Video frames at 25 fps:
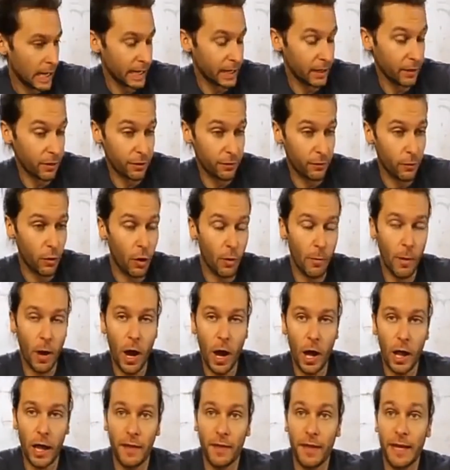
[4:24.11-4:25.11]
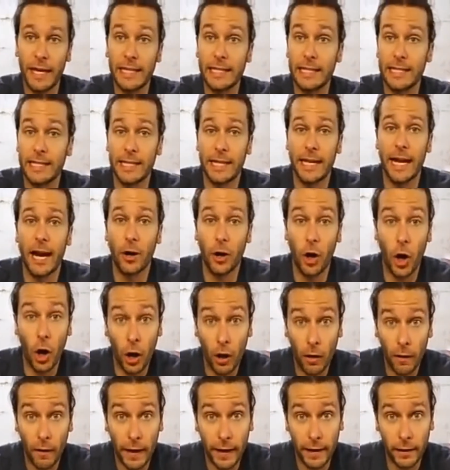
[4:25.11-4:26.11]
I can throw them all and they can sit out
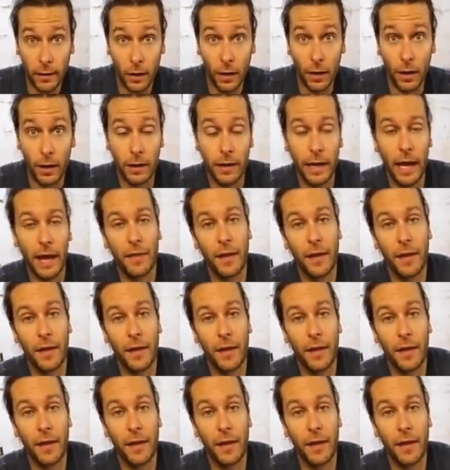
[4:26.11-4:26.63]
all night long,